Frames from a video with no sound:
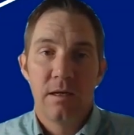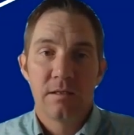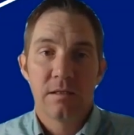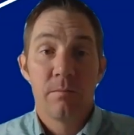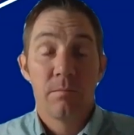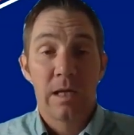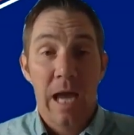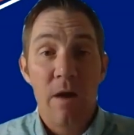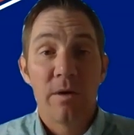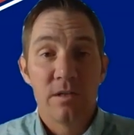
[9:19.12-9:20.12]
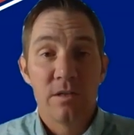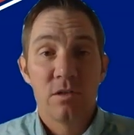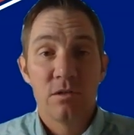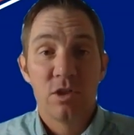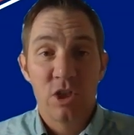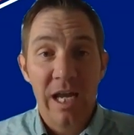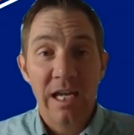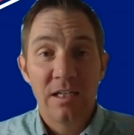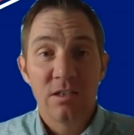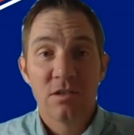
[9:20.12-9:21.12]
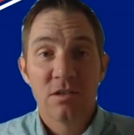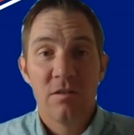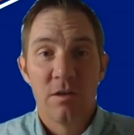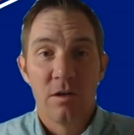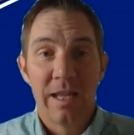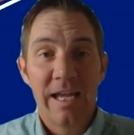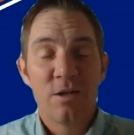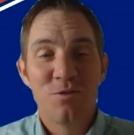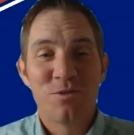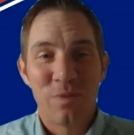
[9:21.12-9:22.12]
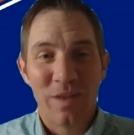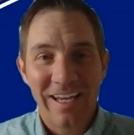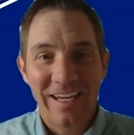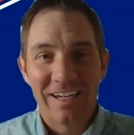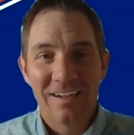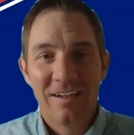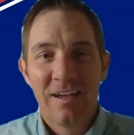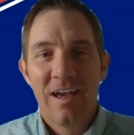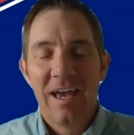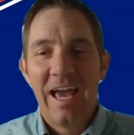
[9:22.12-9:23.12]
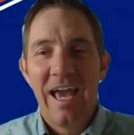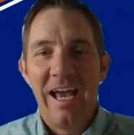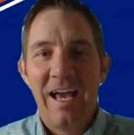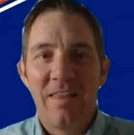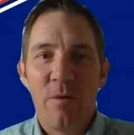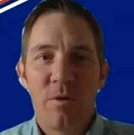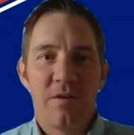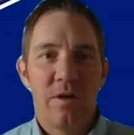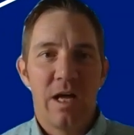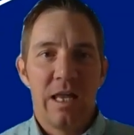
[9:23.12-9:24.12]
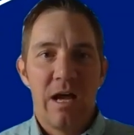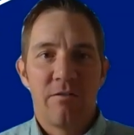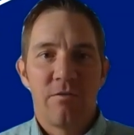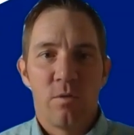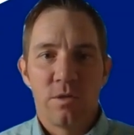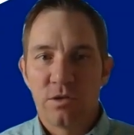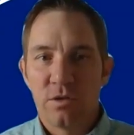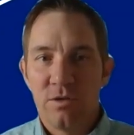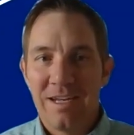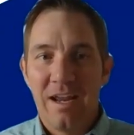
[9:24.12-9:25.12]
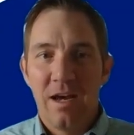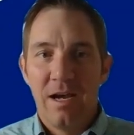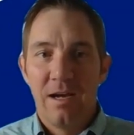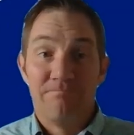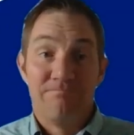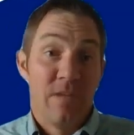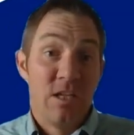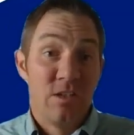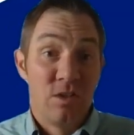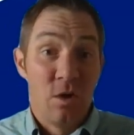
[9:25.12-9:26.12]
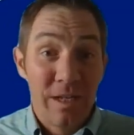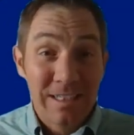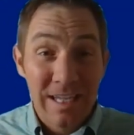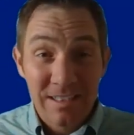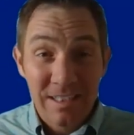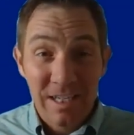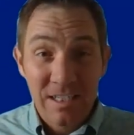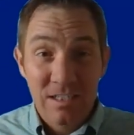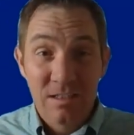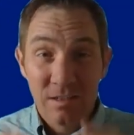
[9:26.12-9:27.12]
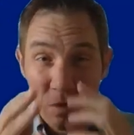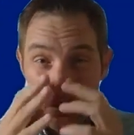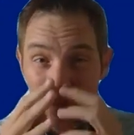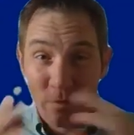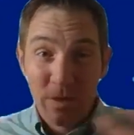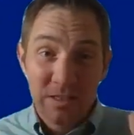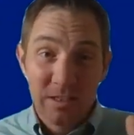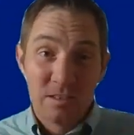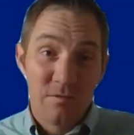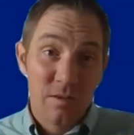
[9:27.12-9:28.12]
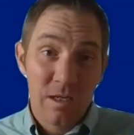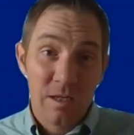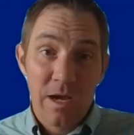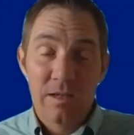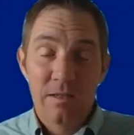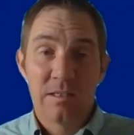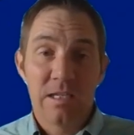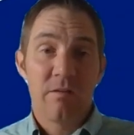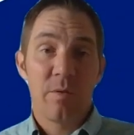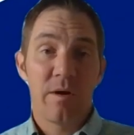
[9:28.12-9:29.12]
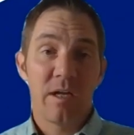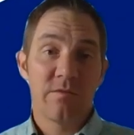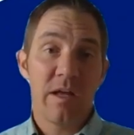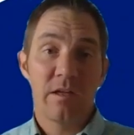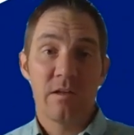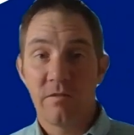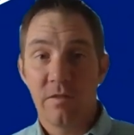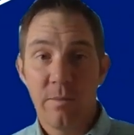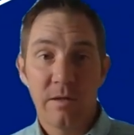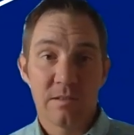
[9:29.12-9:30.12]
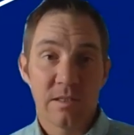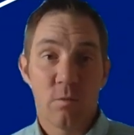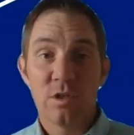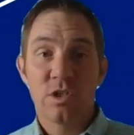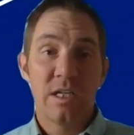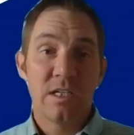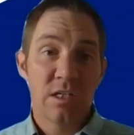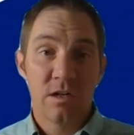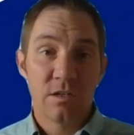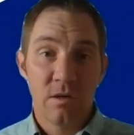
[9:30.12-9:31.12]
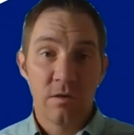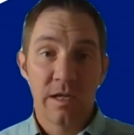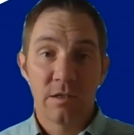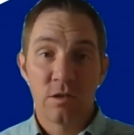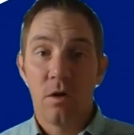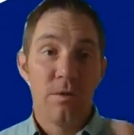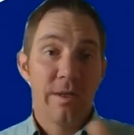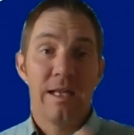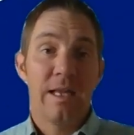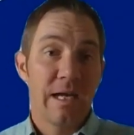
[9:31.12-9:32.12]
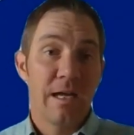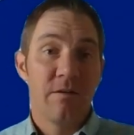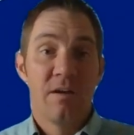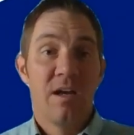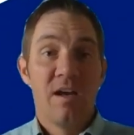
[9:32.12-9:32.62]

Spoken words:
some counties to change their land use planning. And that would have allowed for certain zoning designations. So for instance, if you think about it, the town of Paradise Valley could have come out and said, we're changing our zoning to only allow